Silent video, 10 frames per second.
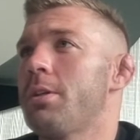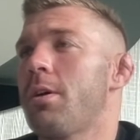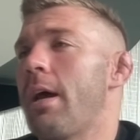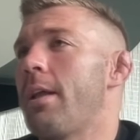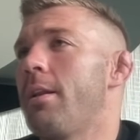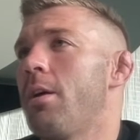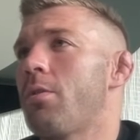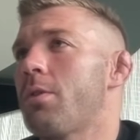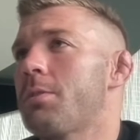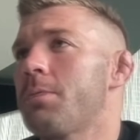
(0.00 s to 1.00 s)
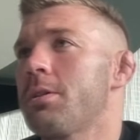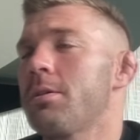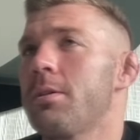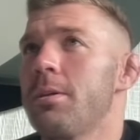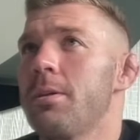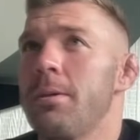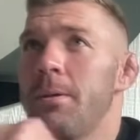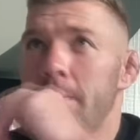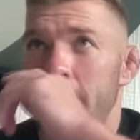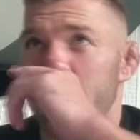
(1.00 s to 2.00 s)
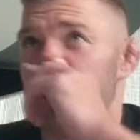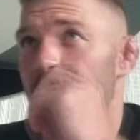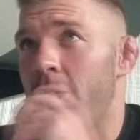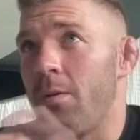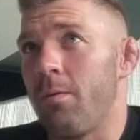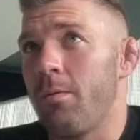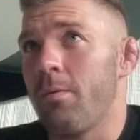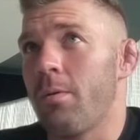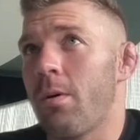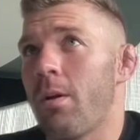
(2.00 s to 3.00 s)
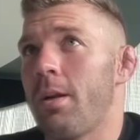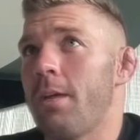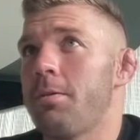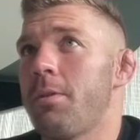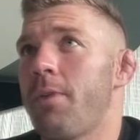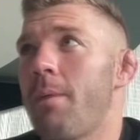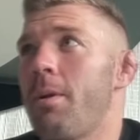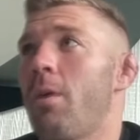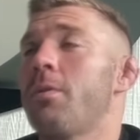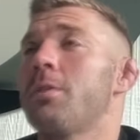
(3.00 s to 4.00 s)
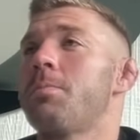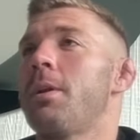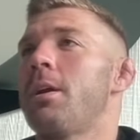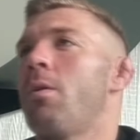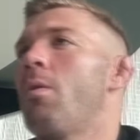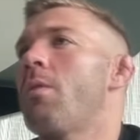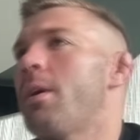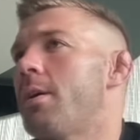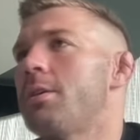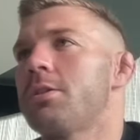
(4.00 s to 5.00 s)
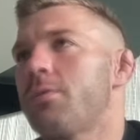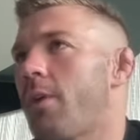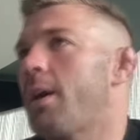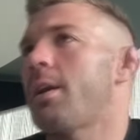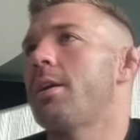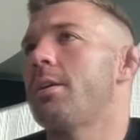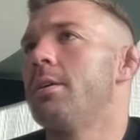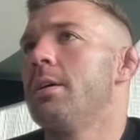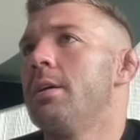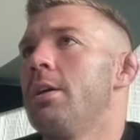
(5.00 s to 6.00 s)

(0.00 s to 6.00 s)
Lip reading: So I had no Christmas, no holidays with the family after spending a whole year just fighting.